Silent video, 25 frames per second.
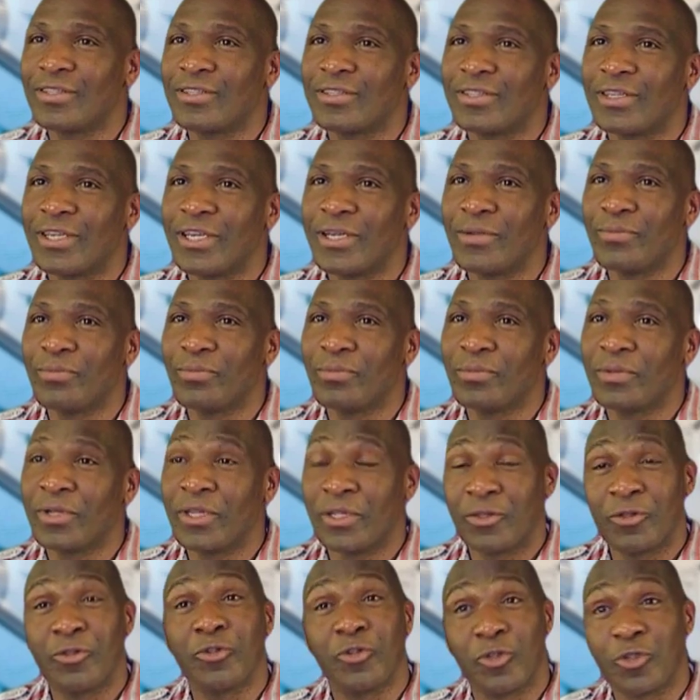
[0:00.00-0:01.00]

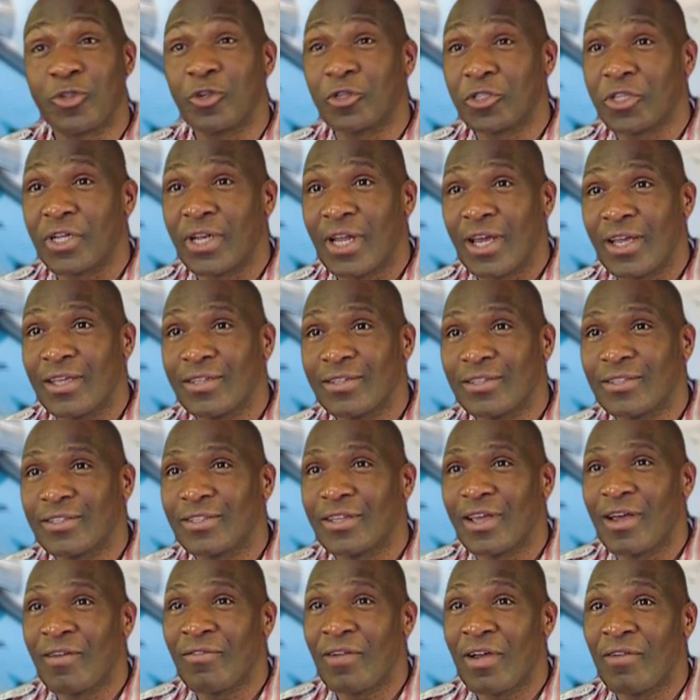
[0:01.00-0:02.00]
to socialize.
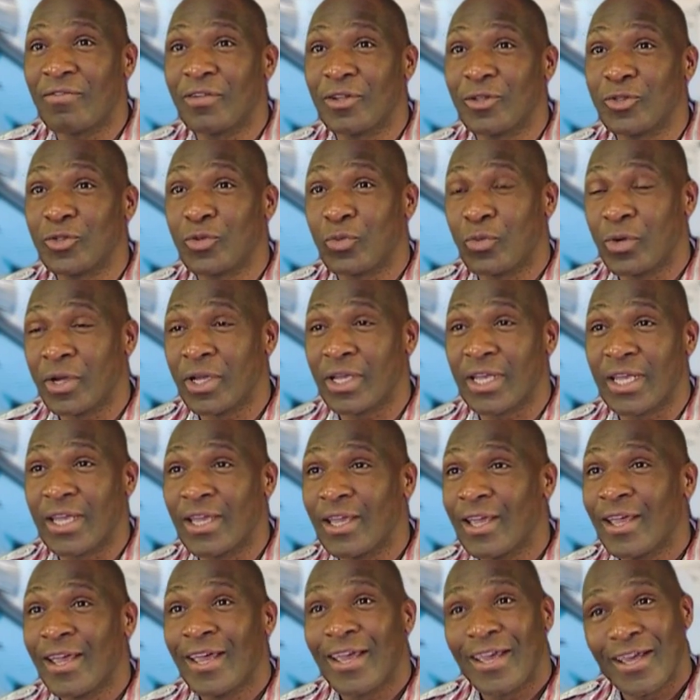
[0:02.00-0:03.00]
I've learned to work
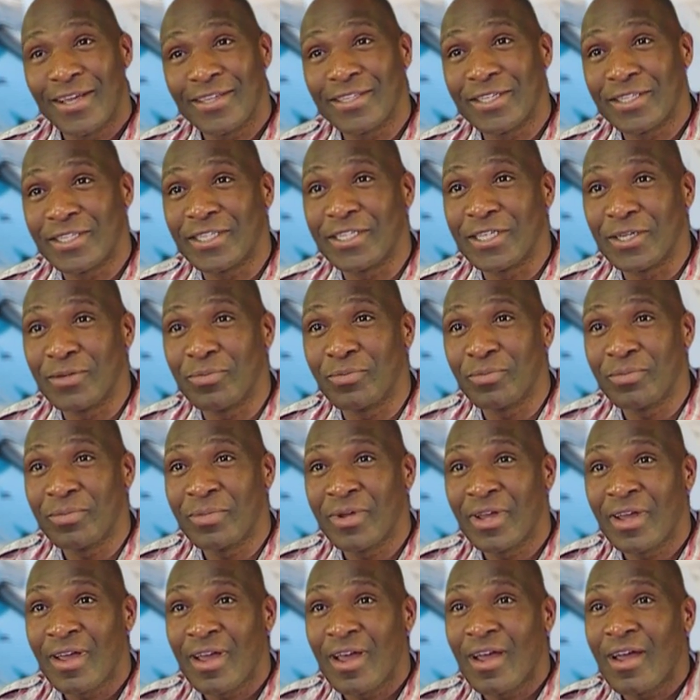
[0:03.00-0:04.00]
as a team.
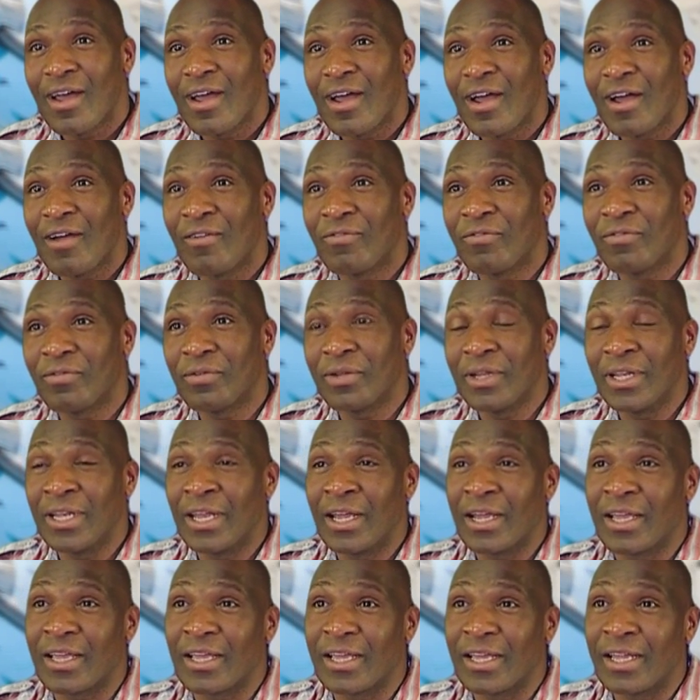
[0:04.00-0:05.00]
I've
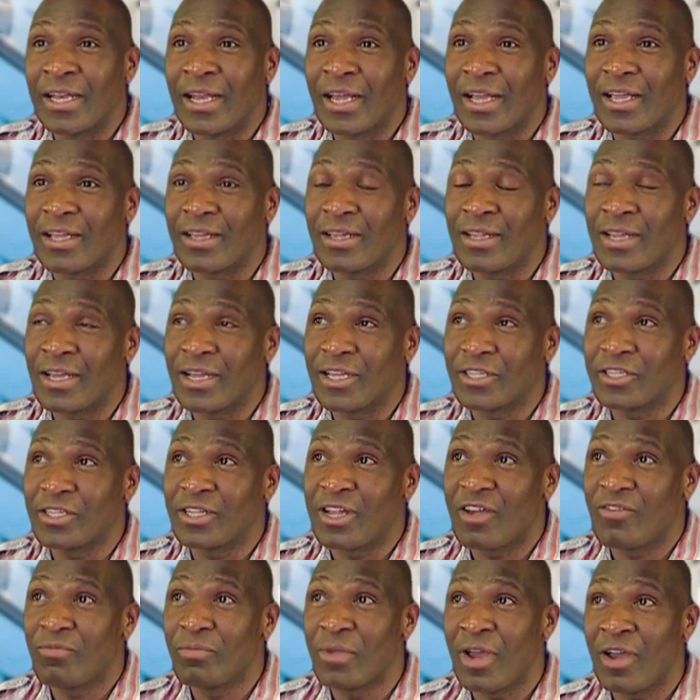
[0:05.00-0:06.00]

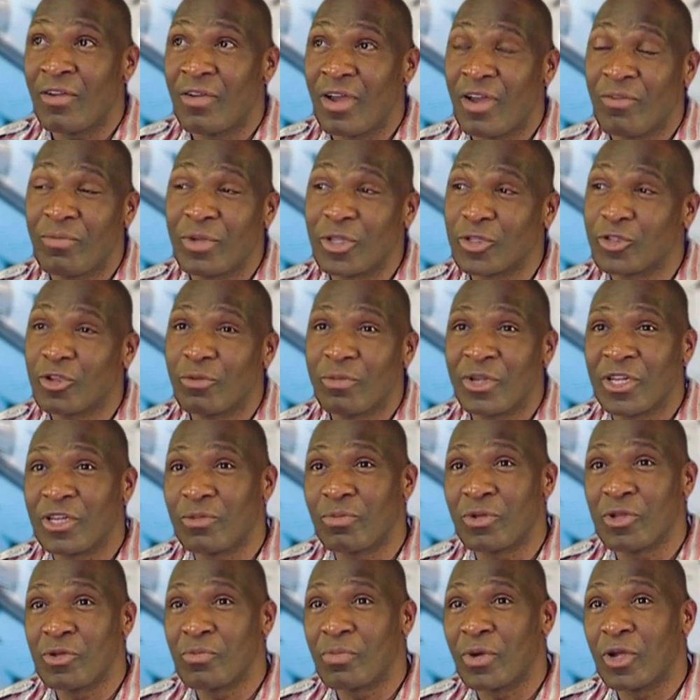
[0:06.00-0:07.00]
met so many
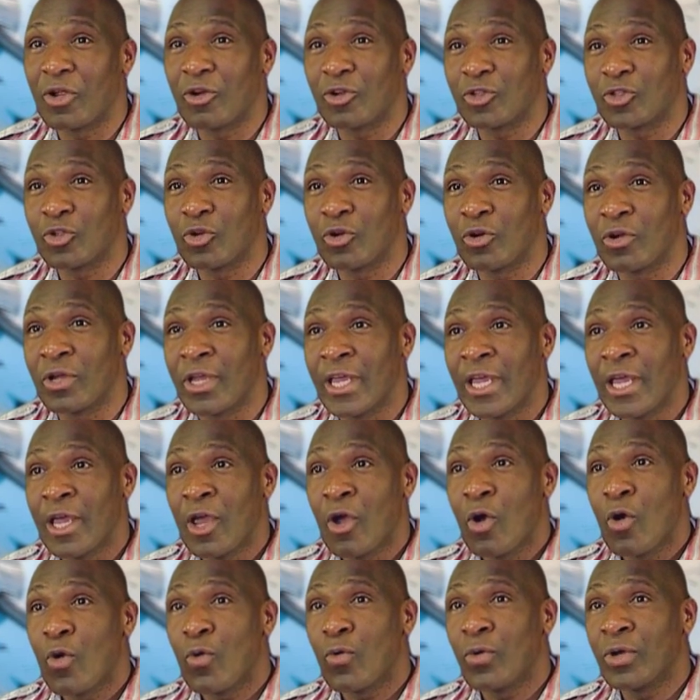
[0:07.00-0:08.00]
people, but also
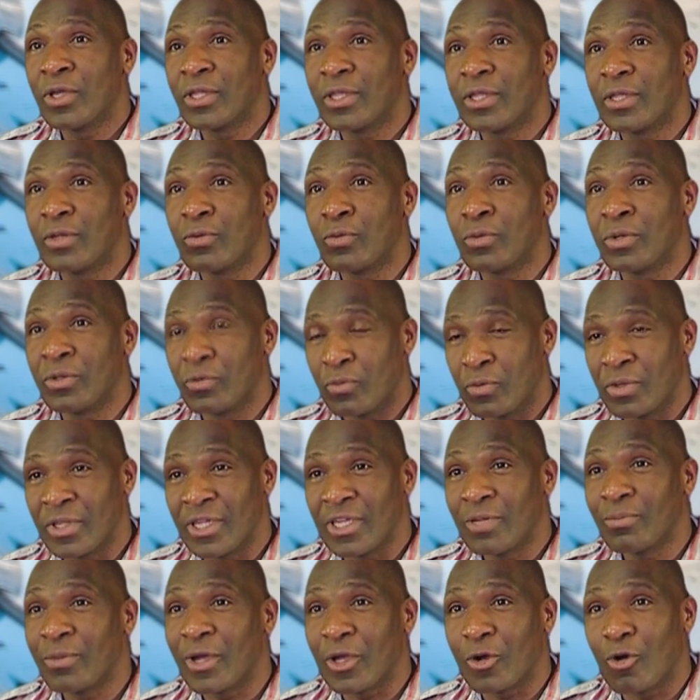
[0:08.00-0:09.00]

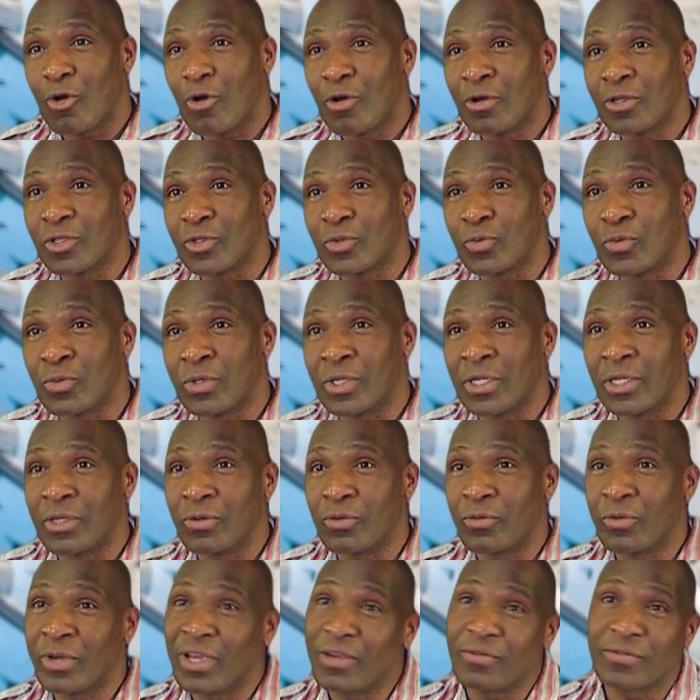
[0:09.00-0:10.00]
within my course we
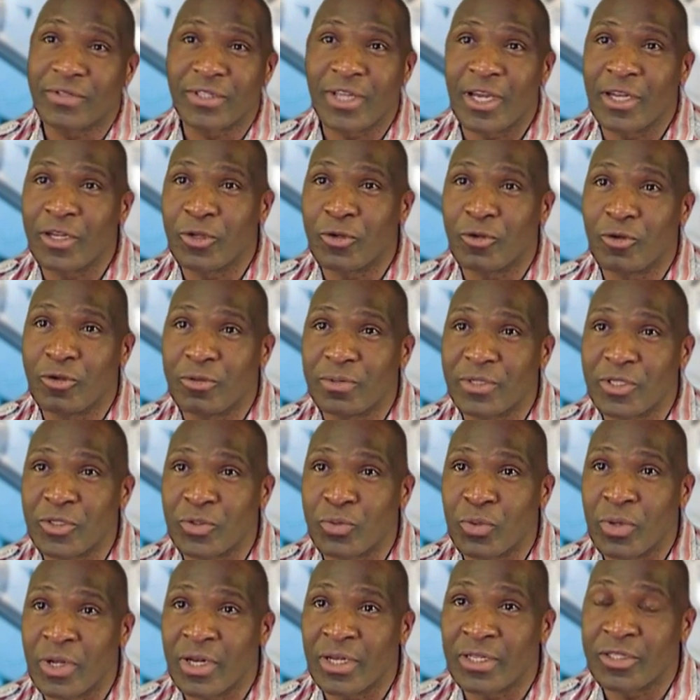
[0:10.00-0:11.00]
have study groups as
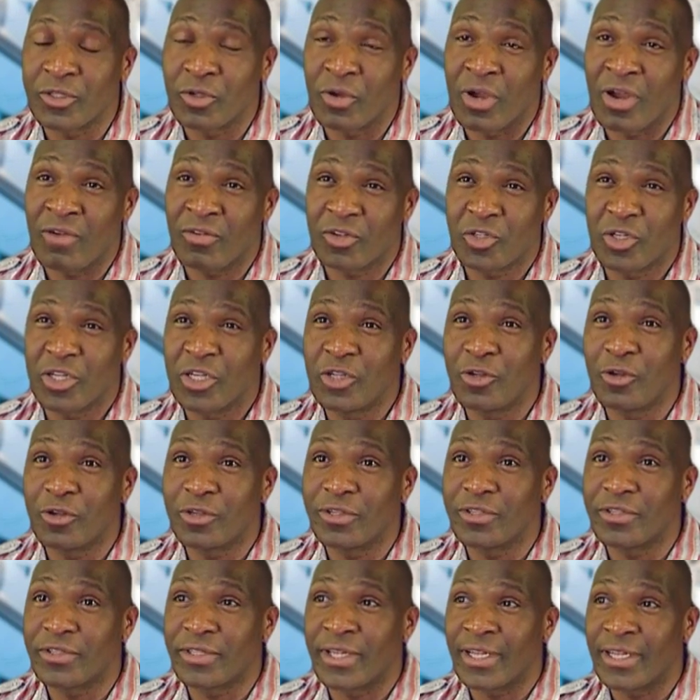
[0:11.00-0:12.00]
well. So I've actually
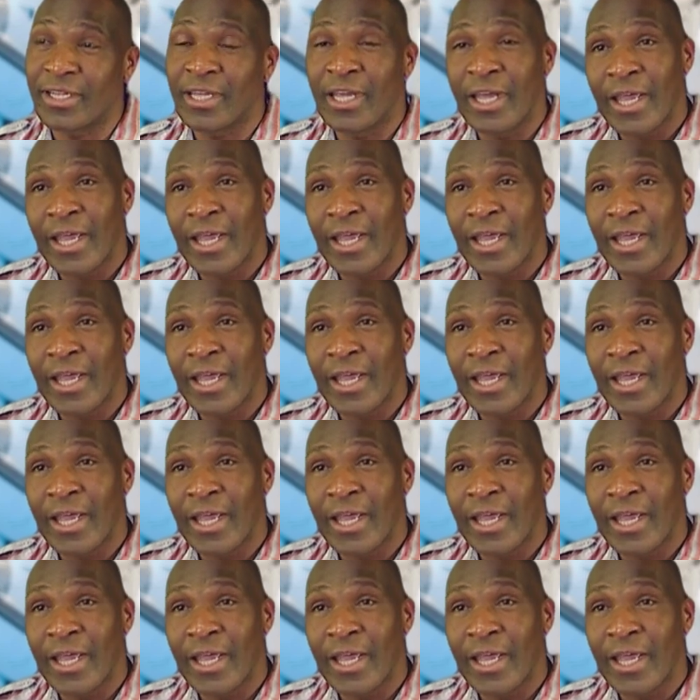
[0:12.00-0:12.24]
noticed that